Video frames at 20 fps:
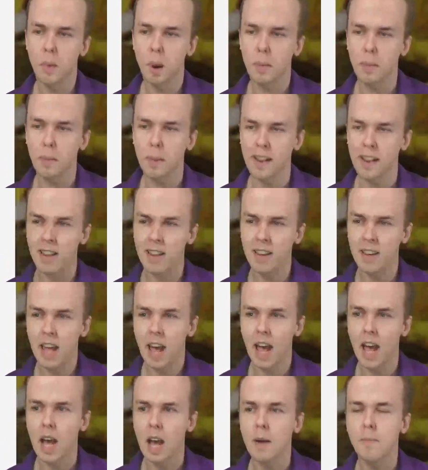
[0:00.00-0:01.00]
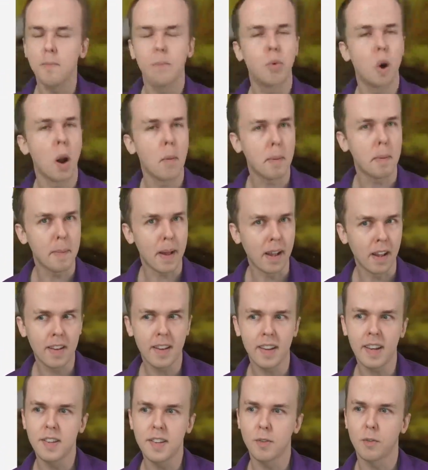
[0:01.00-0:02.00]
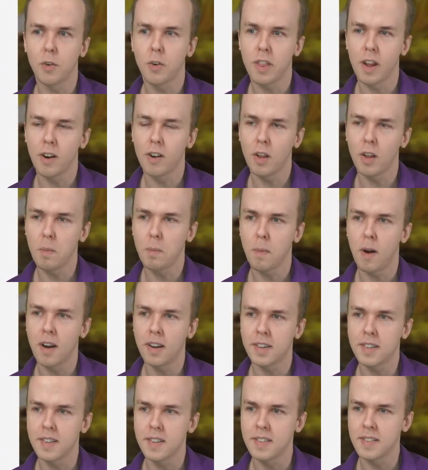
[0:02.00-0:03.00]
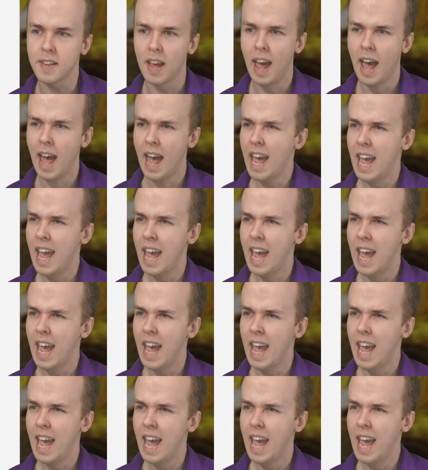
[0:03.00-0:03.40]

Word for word: probabilities for their loot boxes,